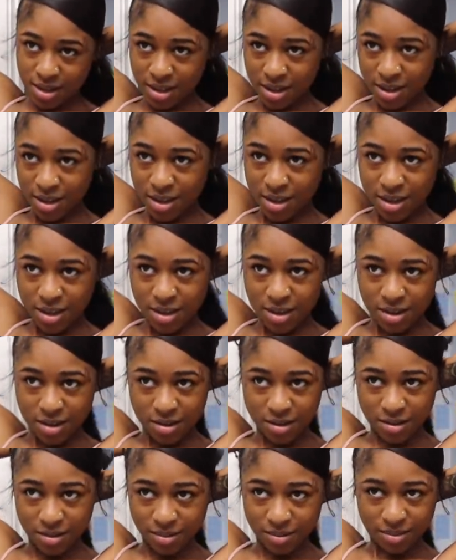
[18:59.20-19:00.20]
he
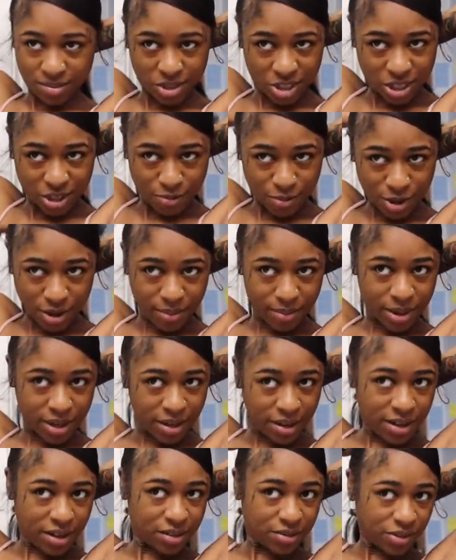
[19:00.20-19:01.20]
um she wanted me to
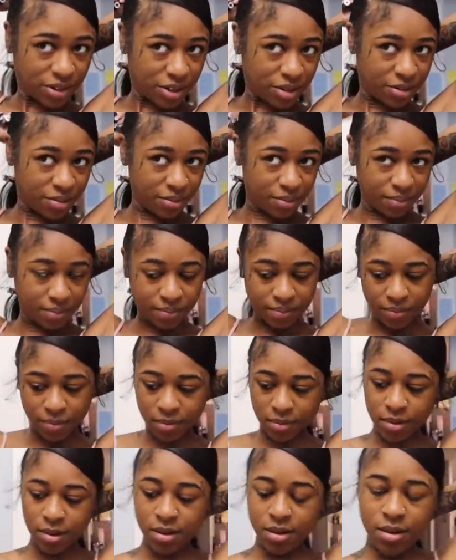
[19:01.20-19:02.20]
dance with him
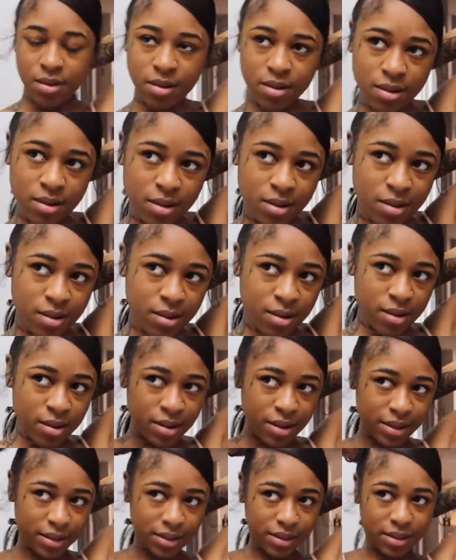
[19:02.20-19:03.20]

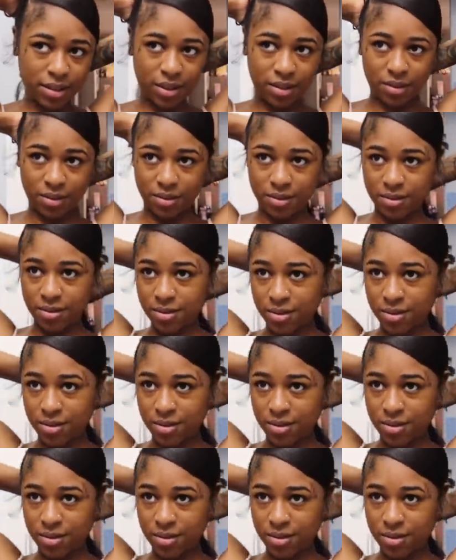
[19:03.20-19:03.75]
and so